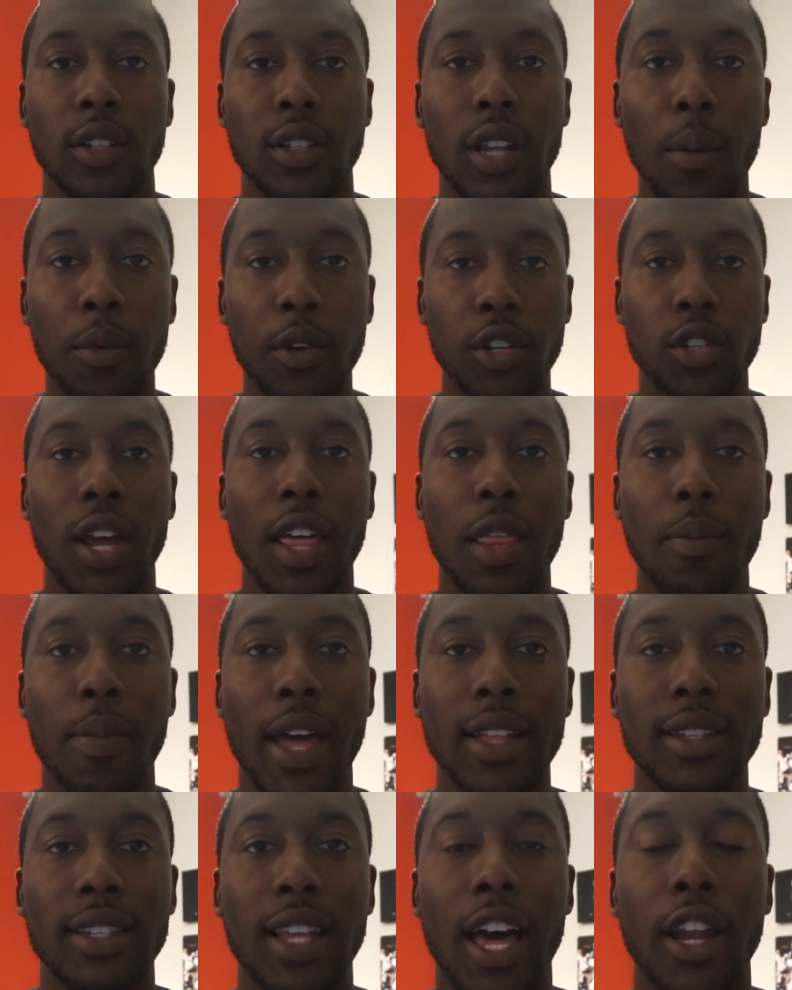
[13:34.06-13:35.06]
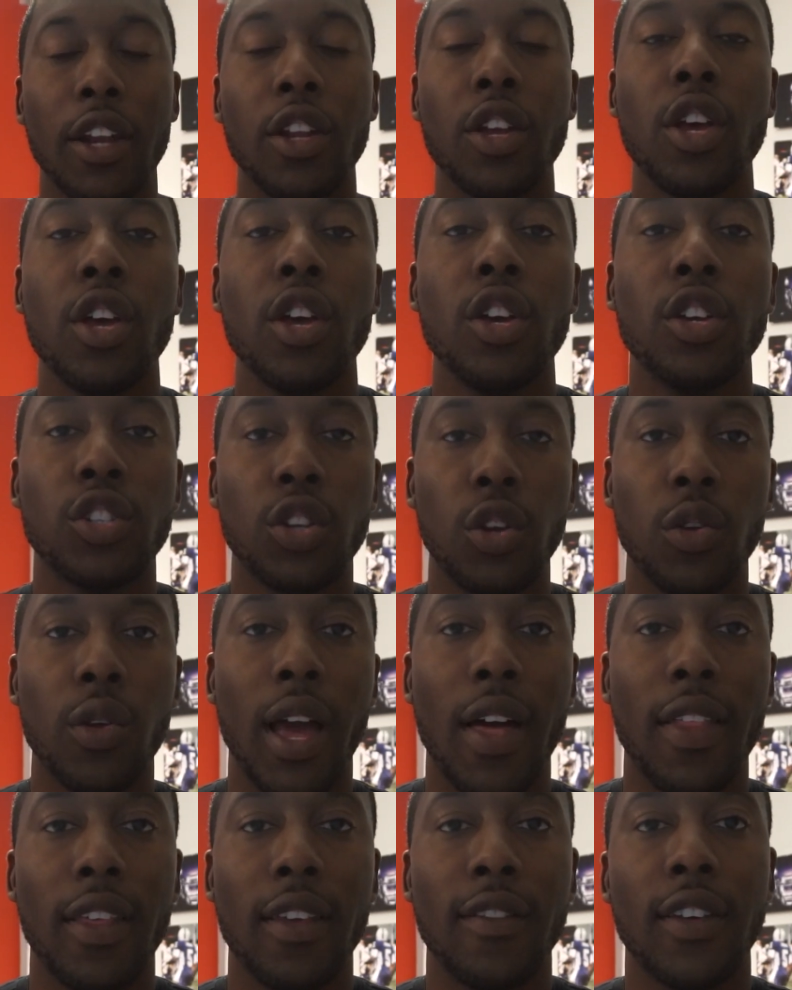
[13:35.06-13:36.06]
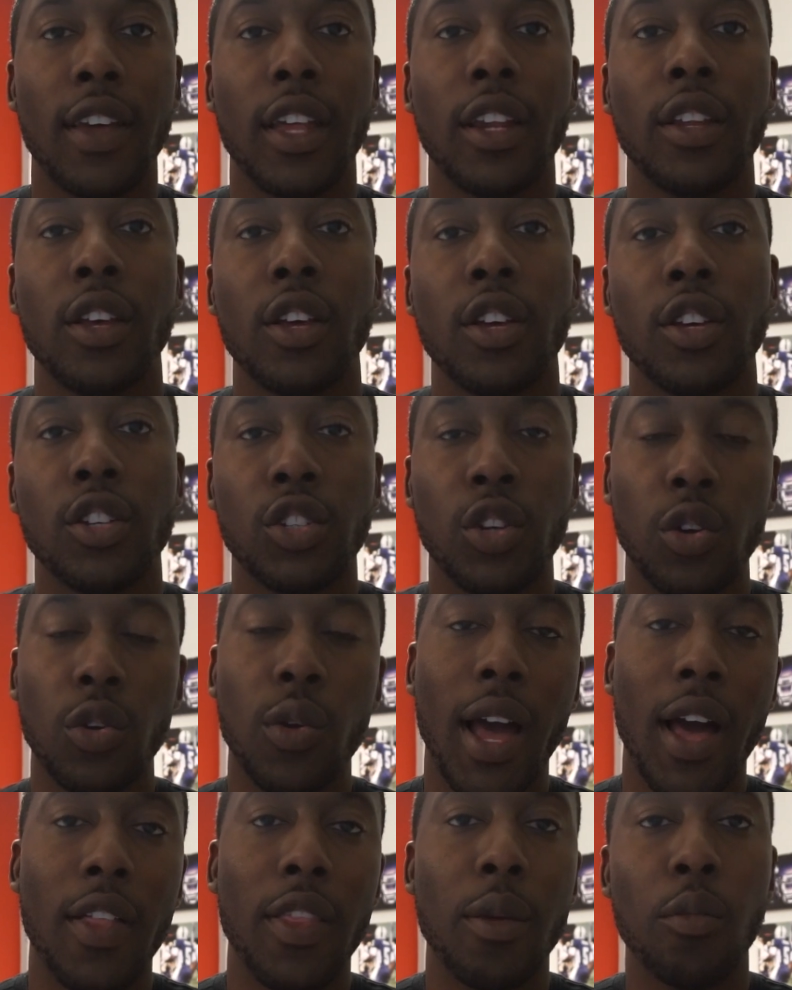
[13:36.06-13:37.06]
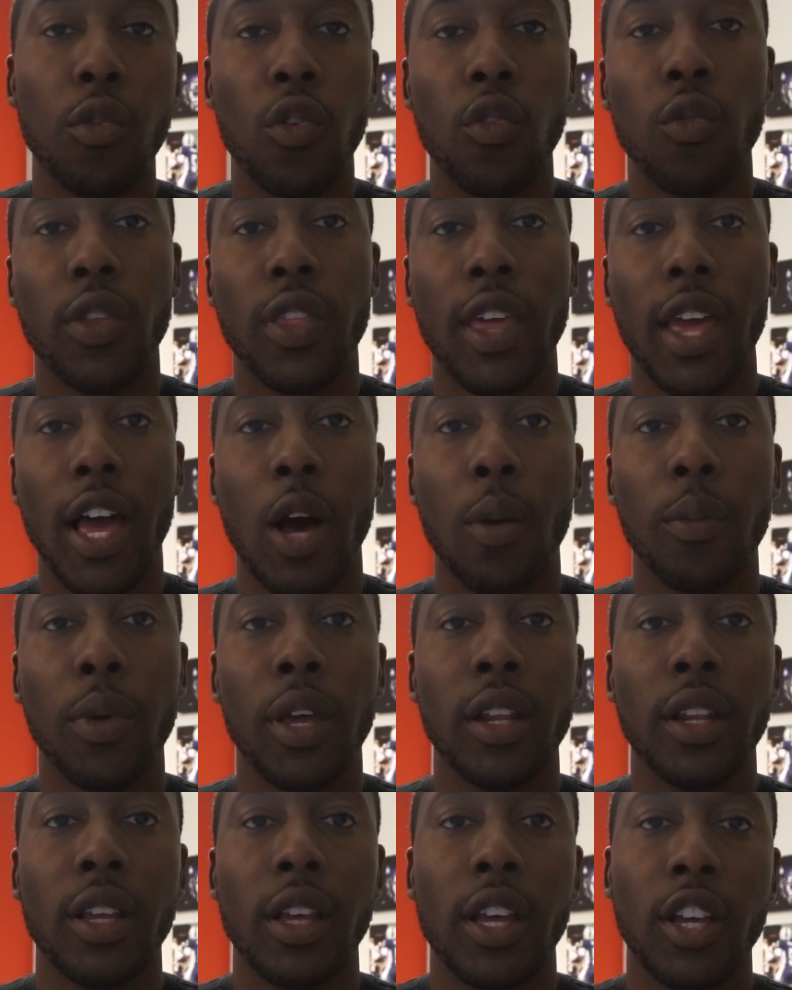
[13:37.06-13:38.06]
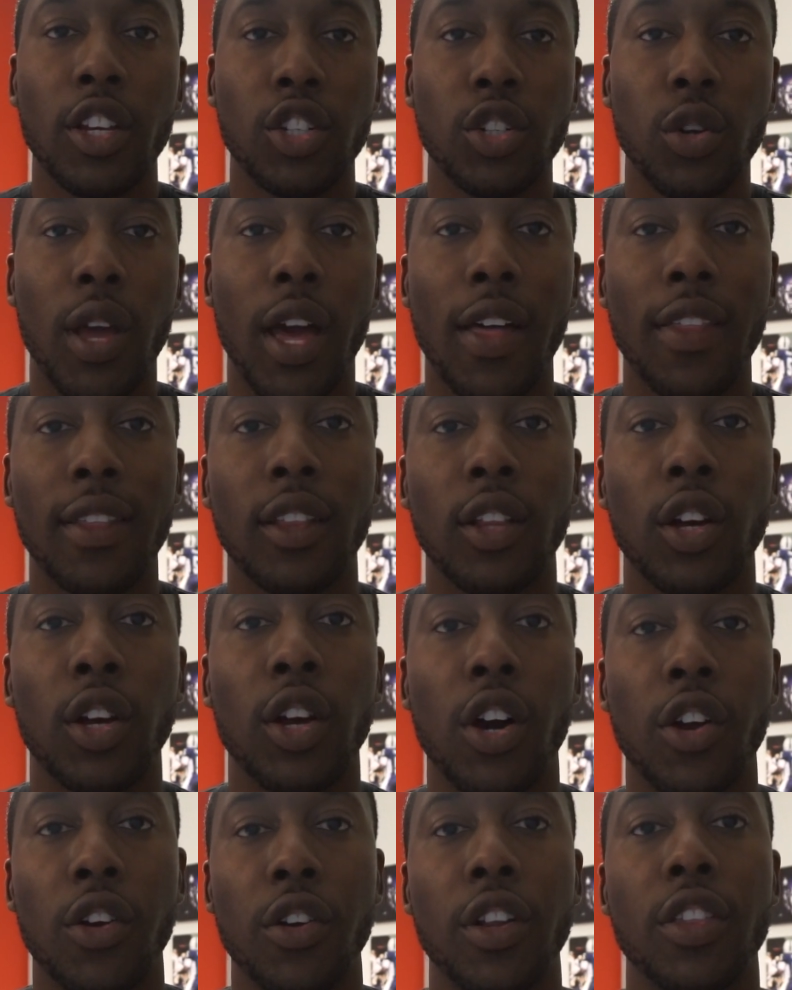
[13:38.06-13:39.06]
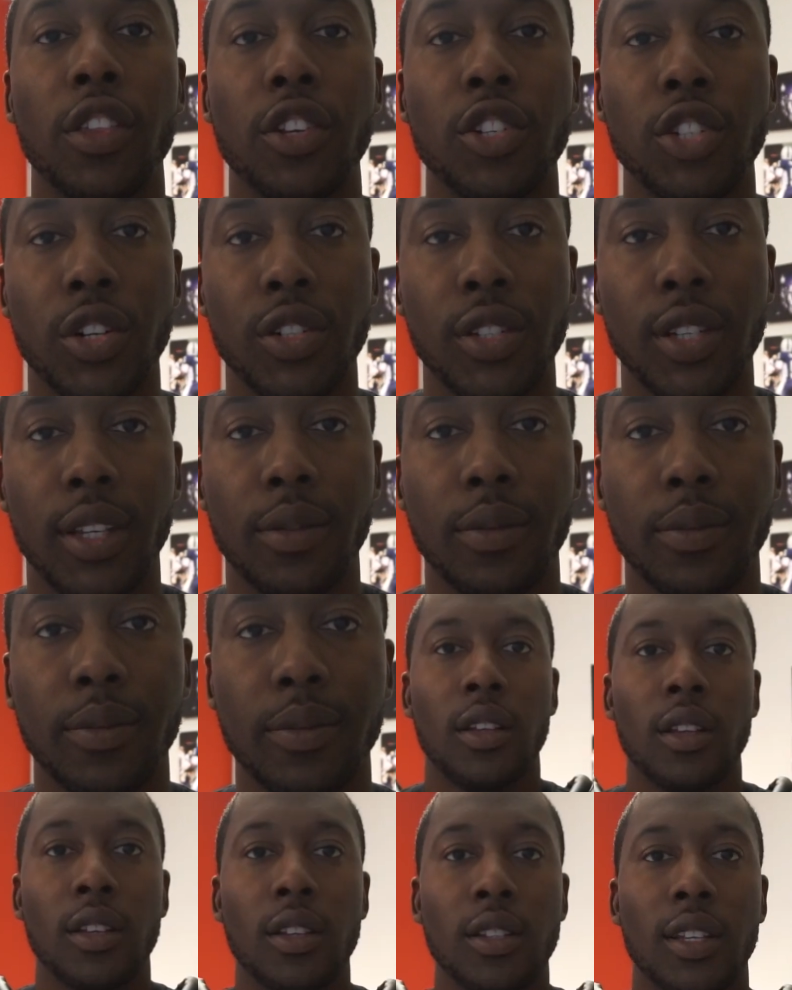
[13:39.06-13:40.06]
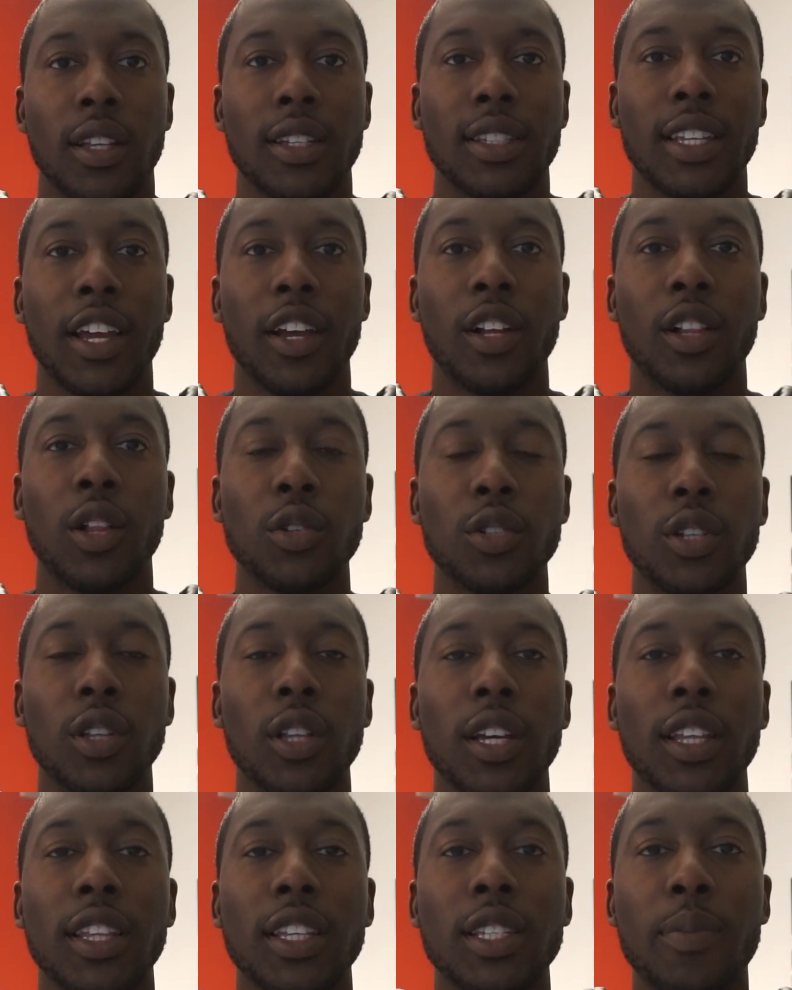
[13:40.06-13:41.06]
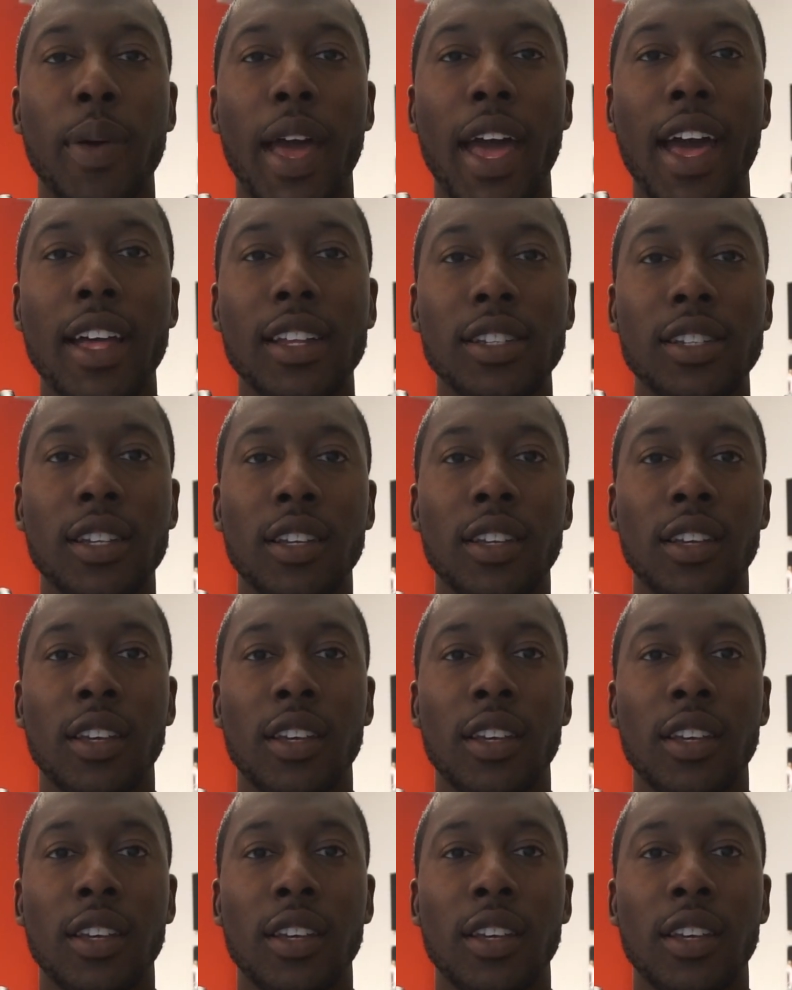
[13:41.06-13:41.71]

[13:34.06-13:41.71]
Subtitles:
So now I'm gonna try the pads on, show you how they fit, show you how they move with the helmet, and show you how they look underneath the jersey. So let's take a closer look at these pads.